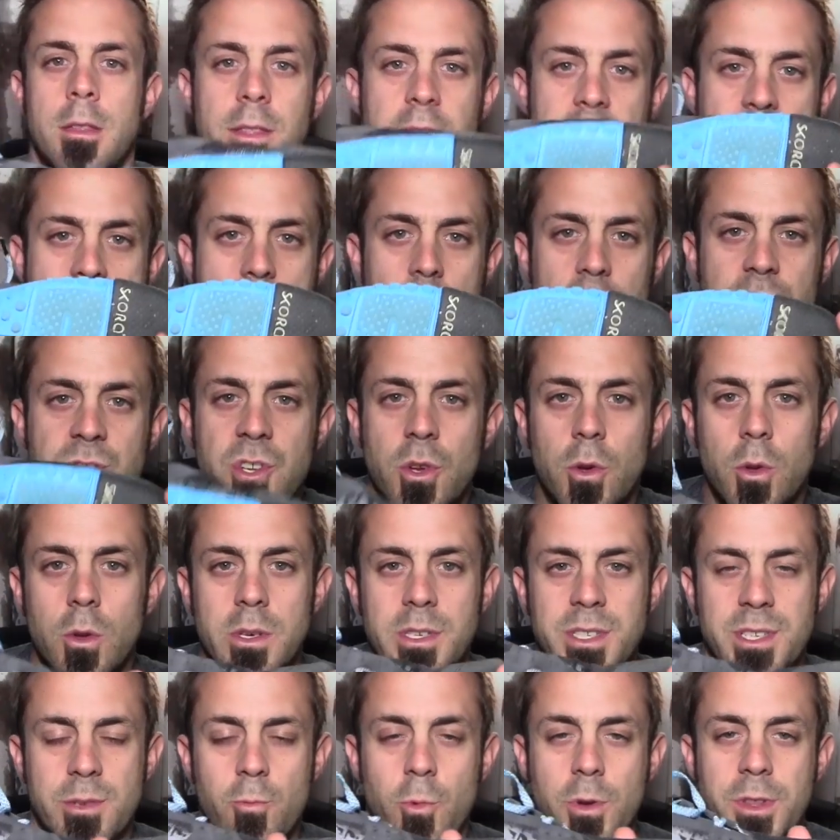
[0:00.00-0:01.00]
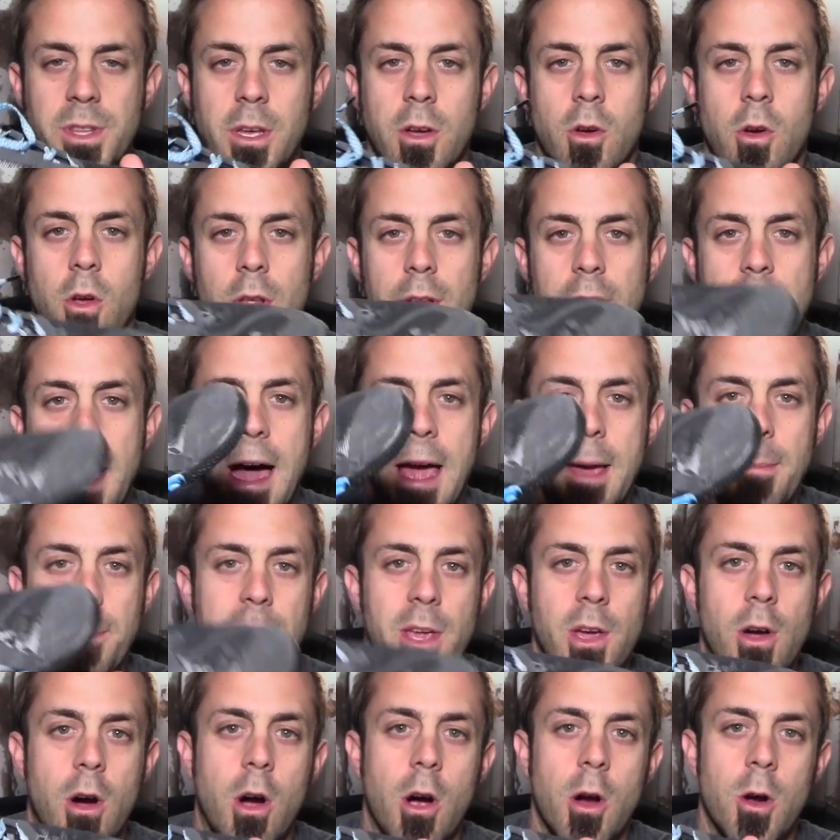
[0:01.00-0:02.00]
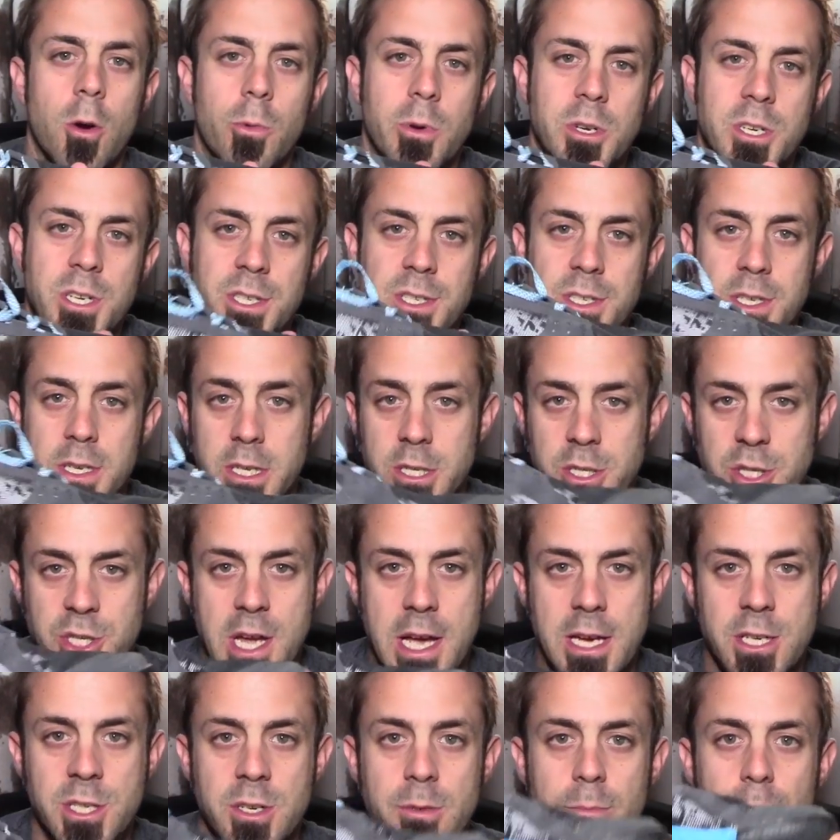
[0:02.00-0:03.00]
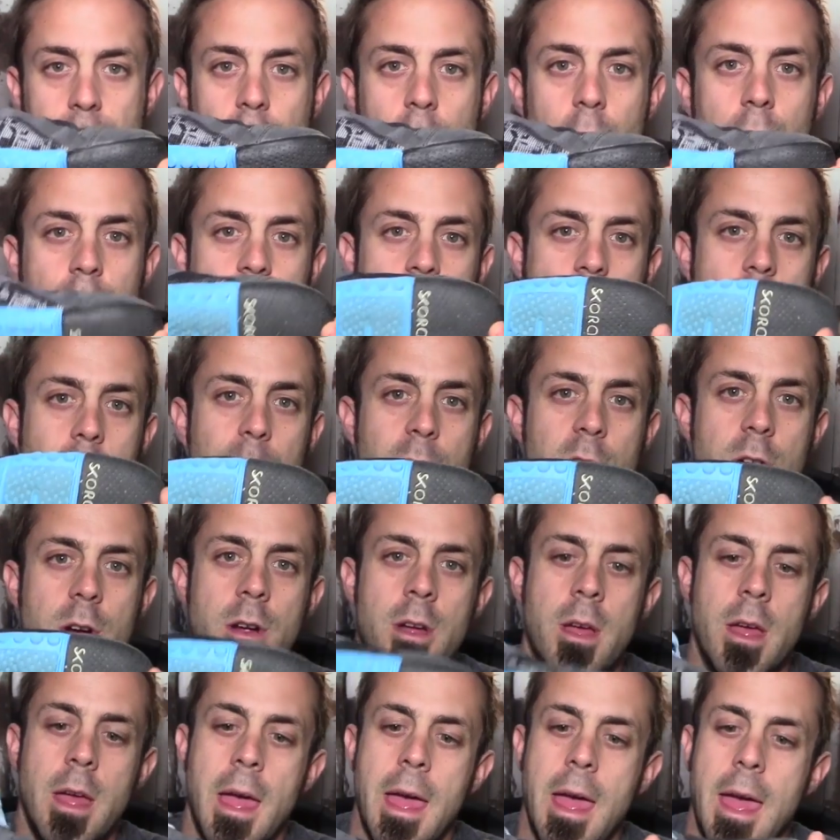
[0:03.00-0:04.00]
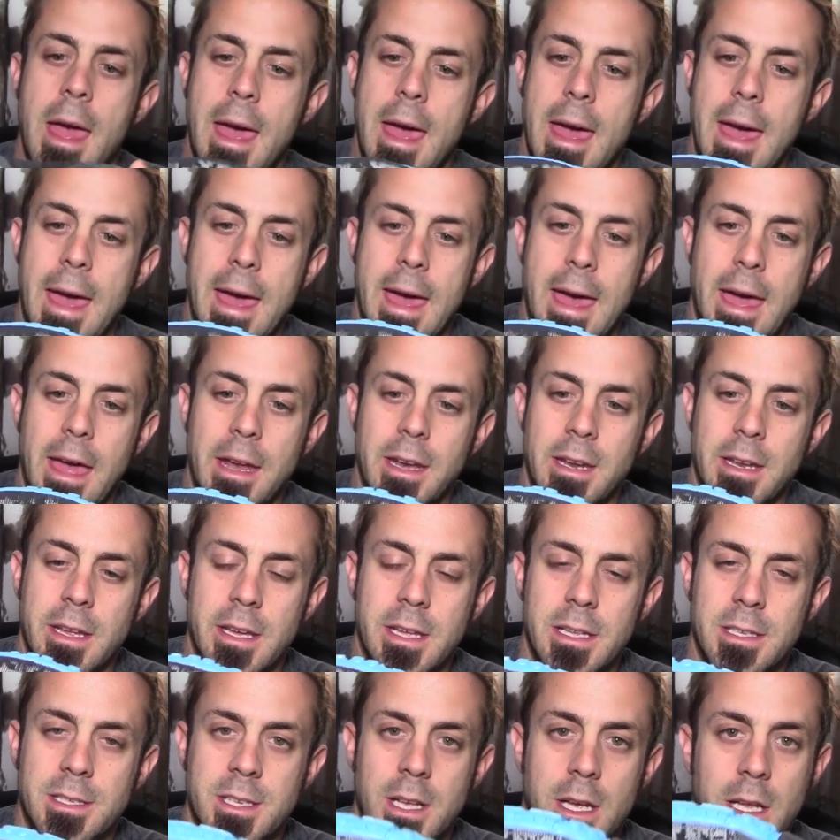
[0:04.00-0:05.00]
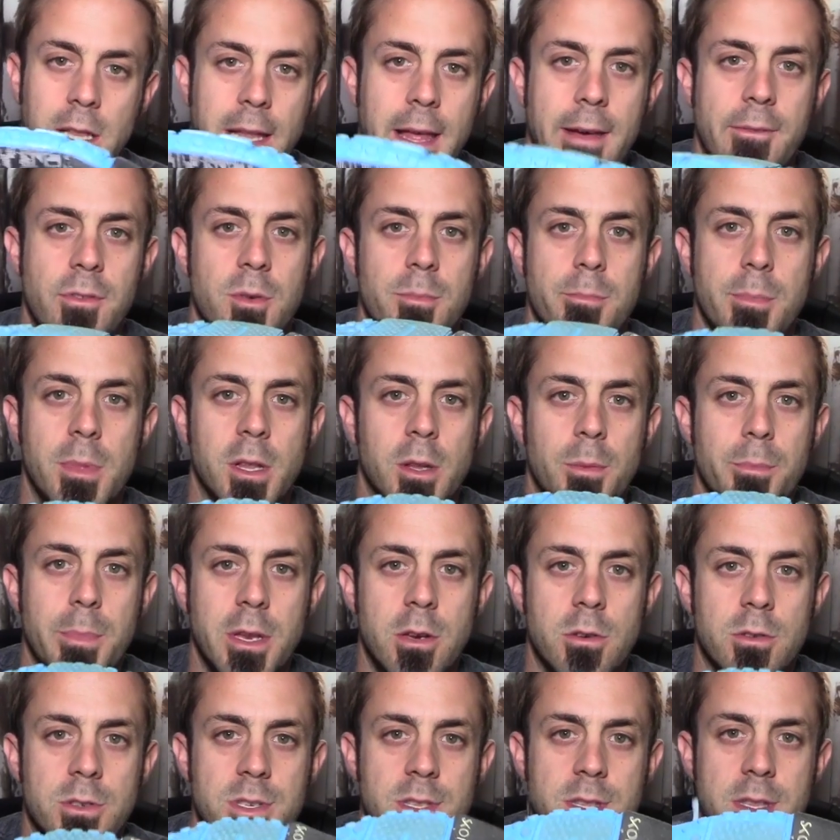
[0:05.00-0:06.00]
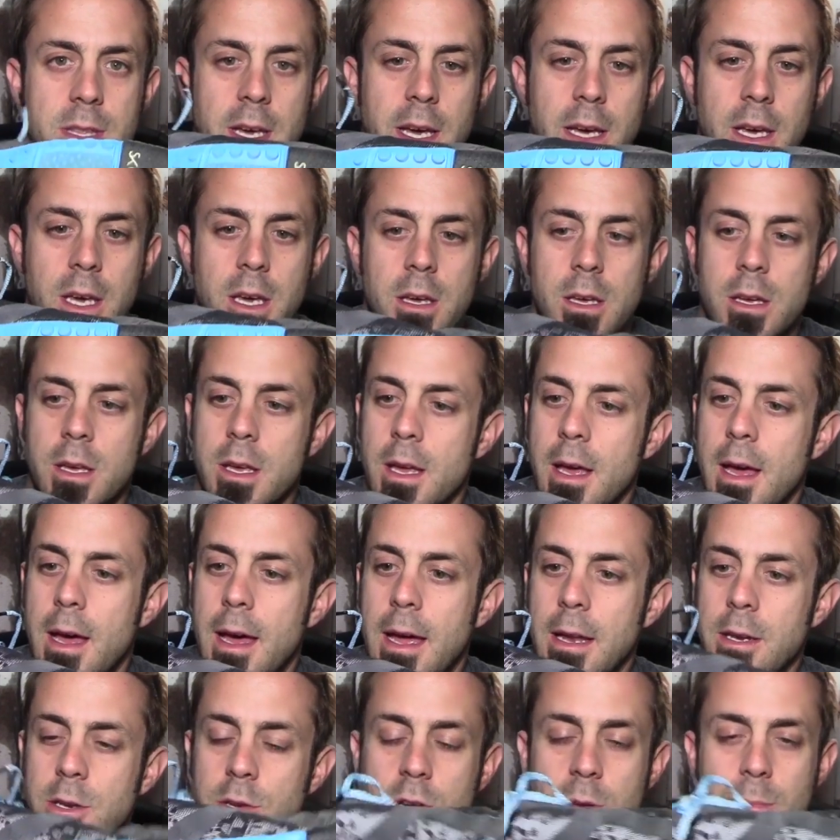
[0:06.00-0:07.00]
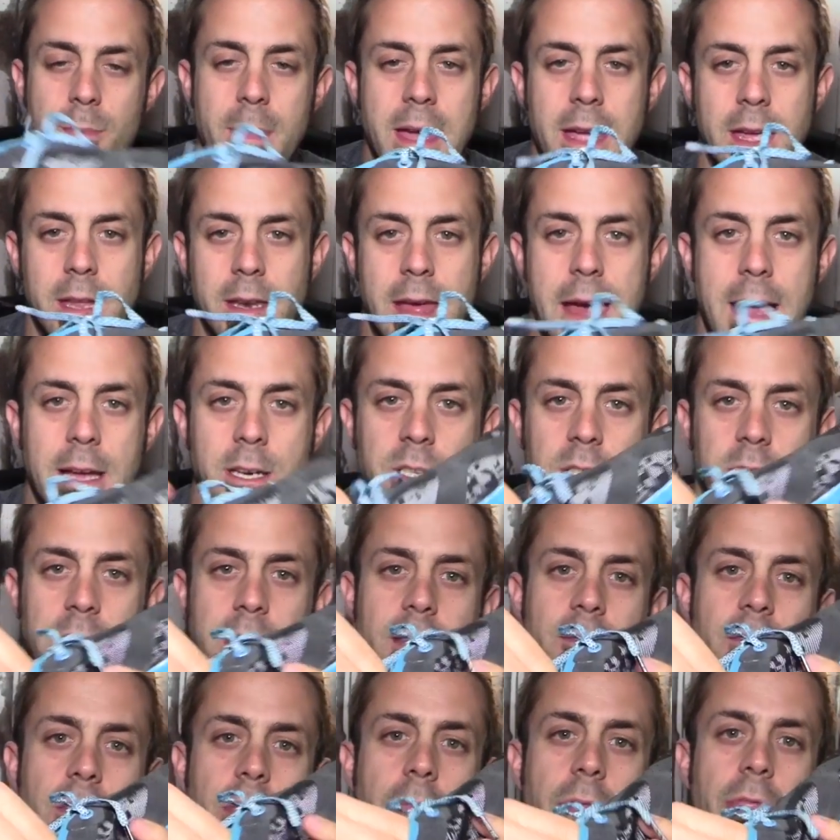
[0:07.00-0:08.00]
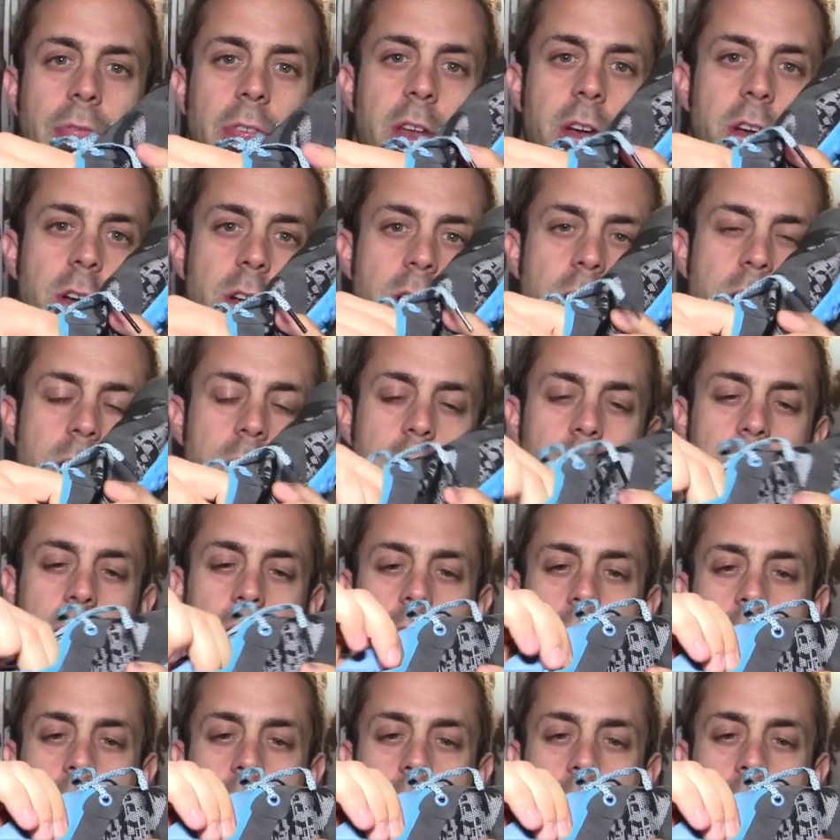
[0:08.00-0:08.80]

The outsole is what they call an IBR, which is an injection blown rubber, and it's 11 millimeters thick. And you can make it actually even thinner